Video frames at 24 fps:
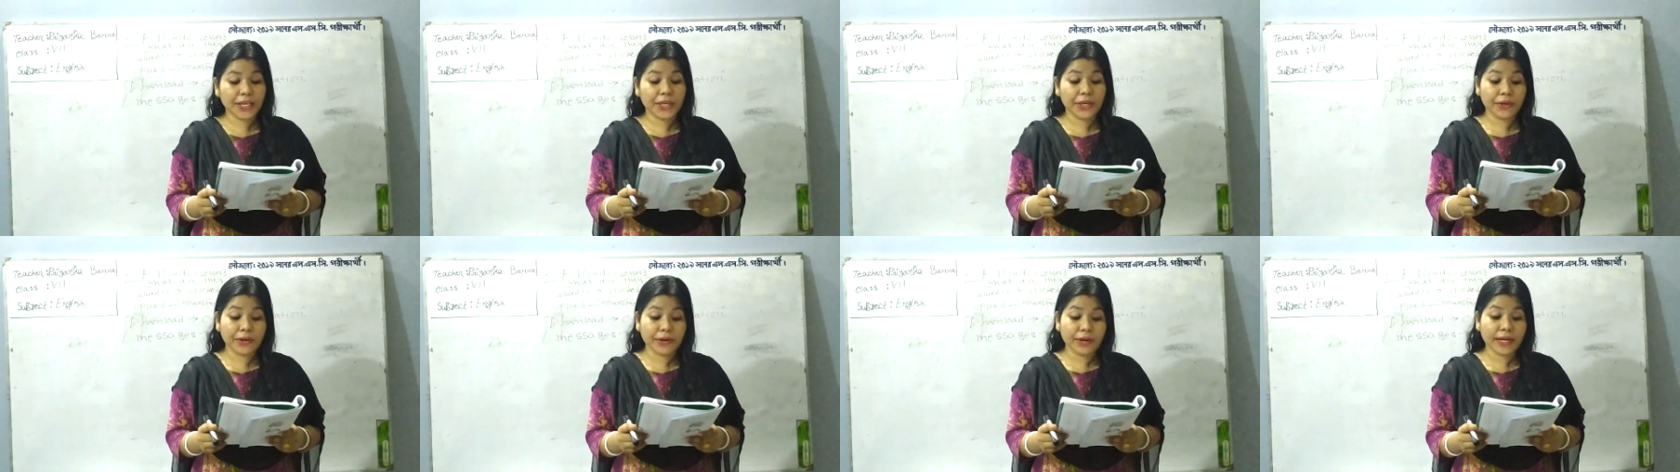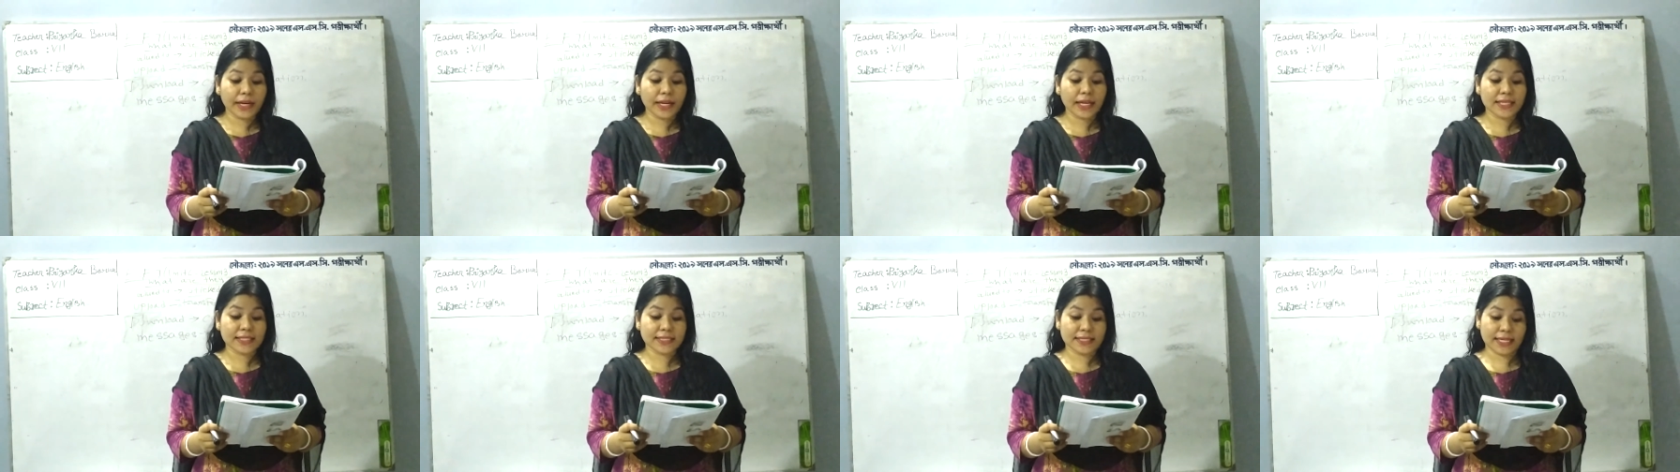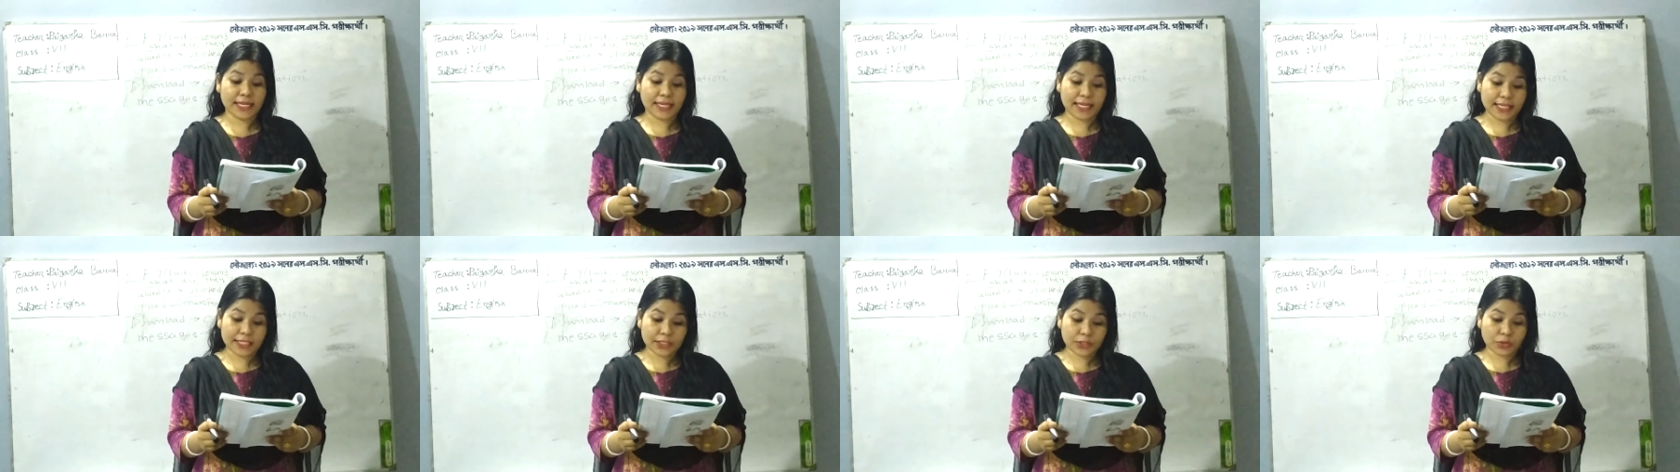Here is a
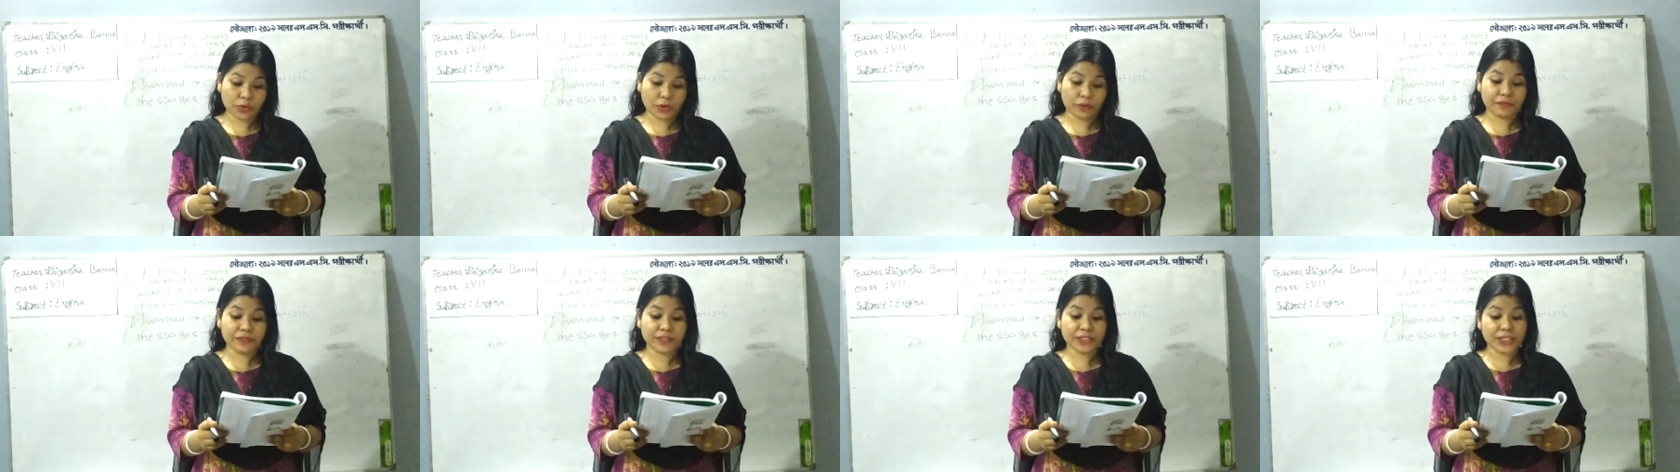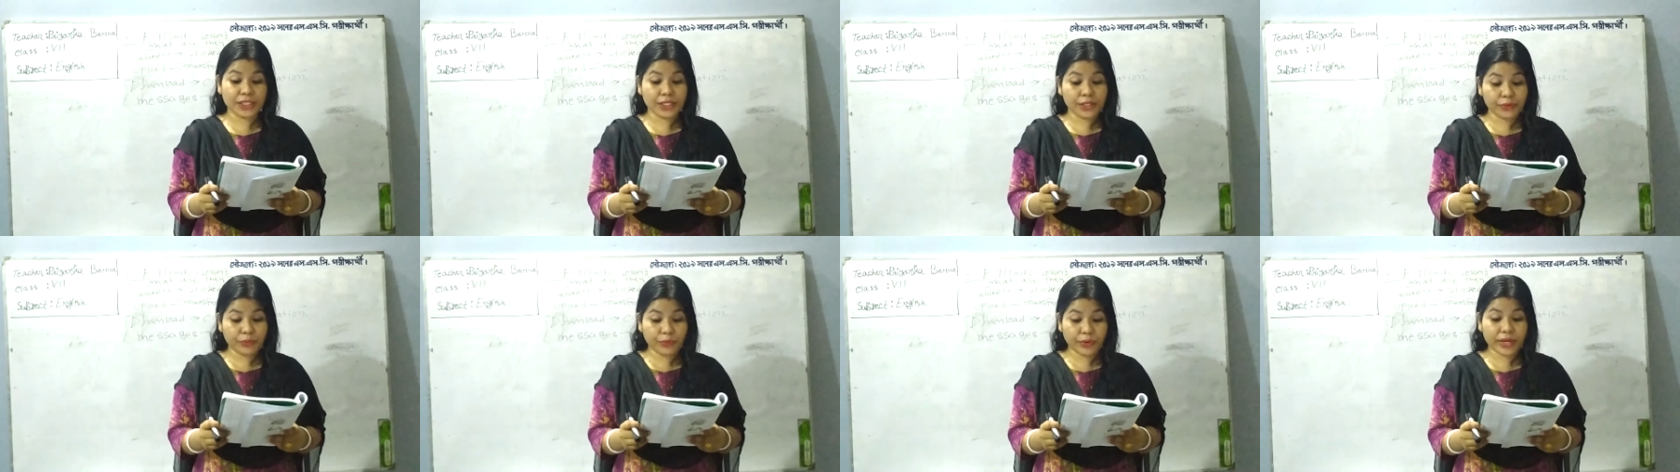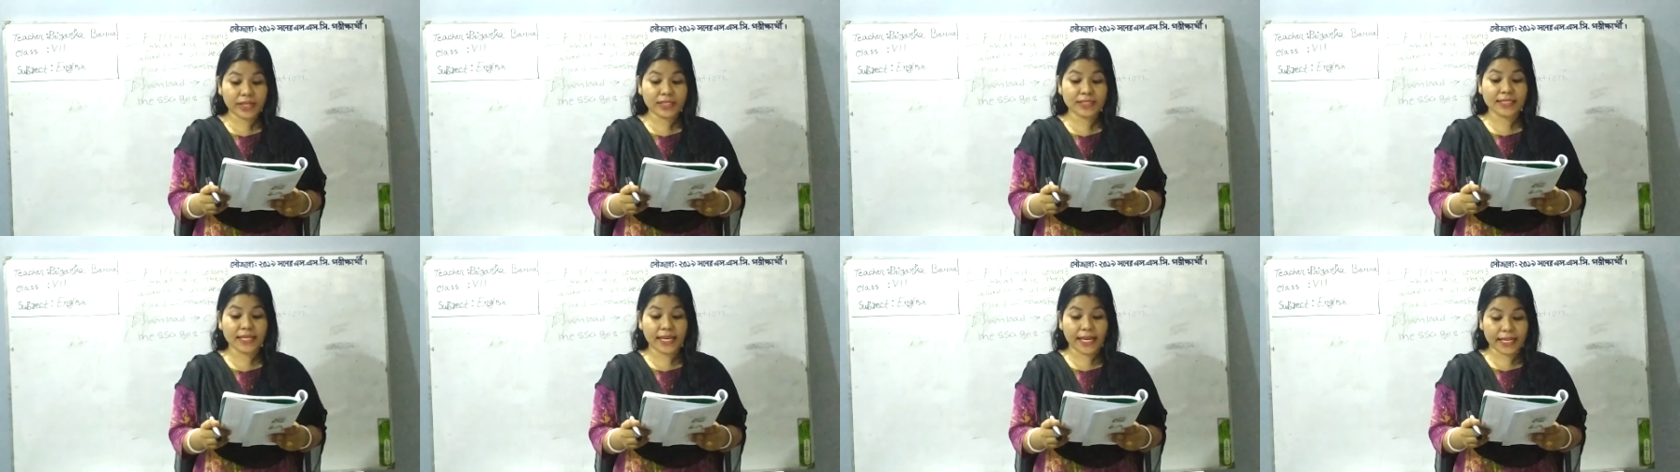list of
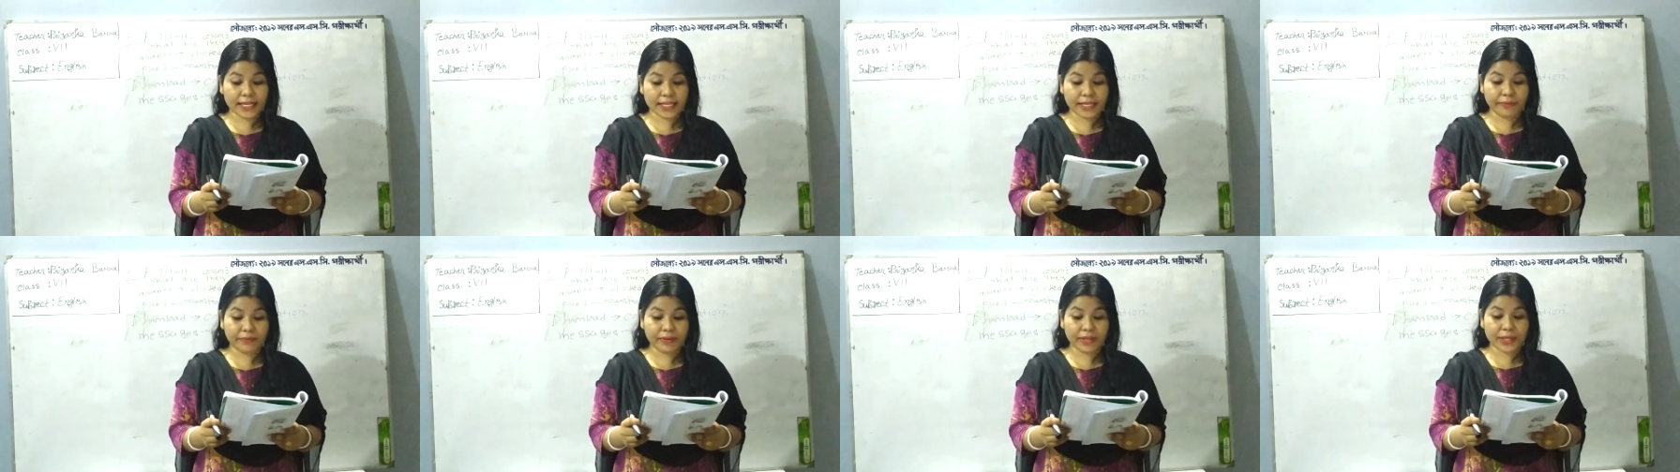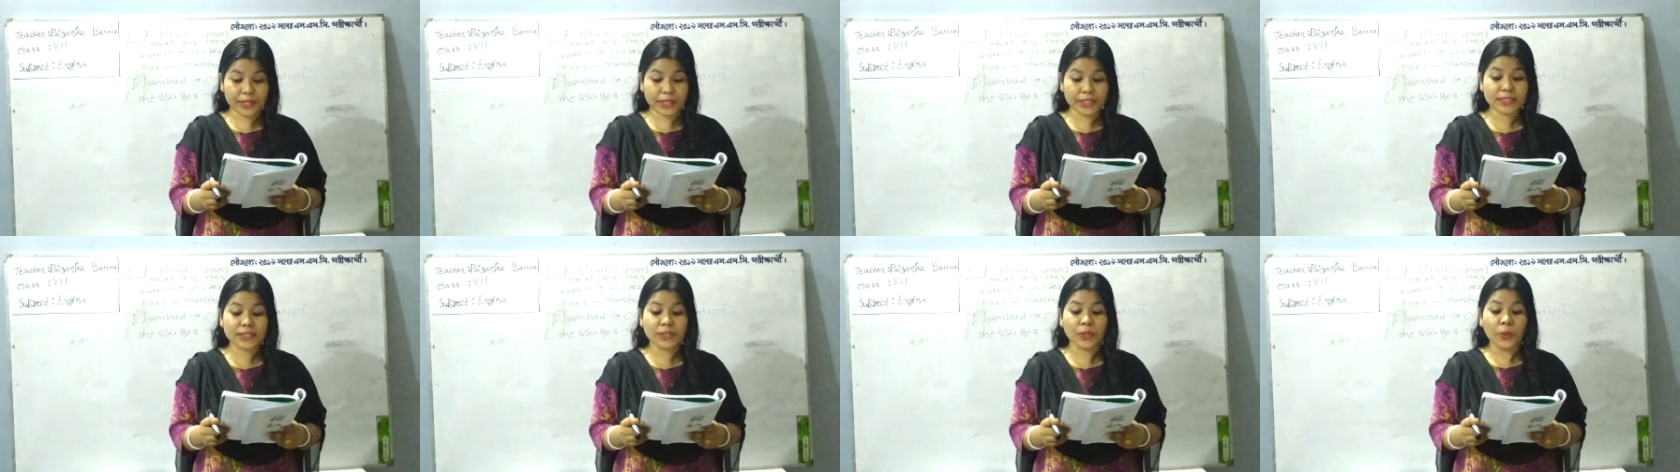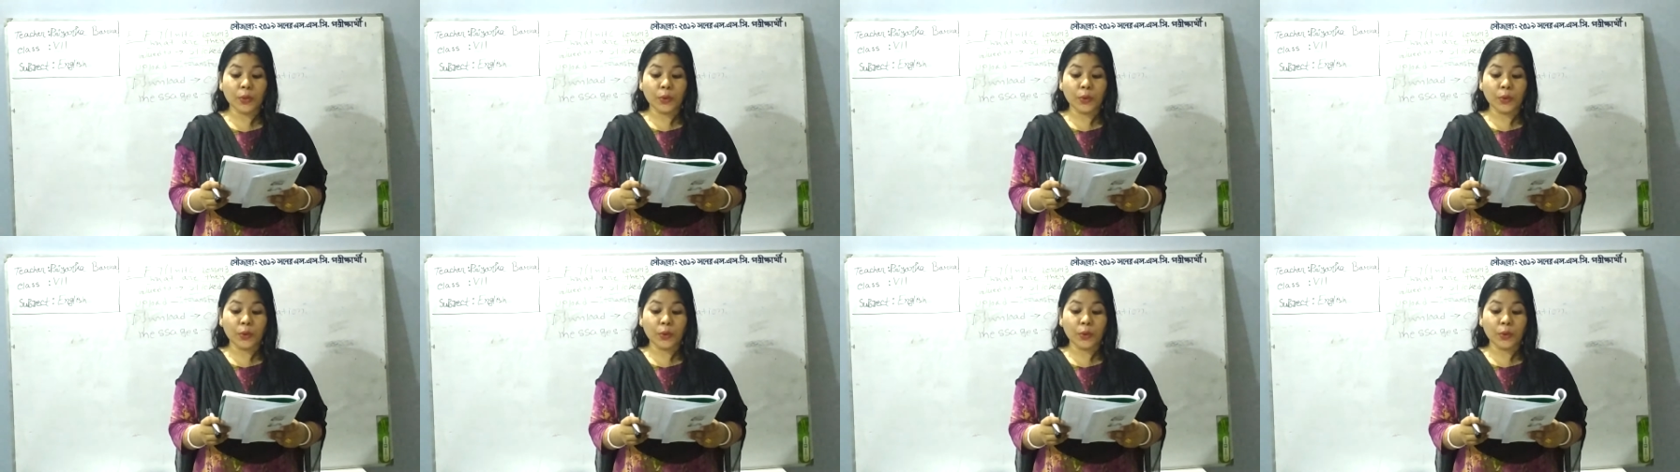children's activities.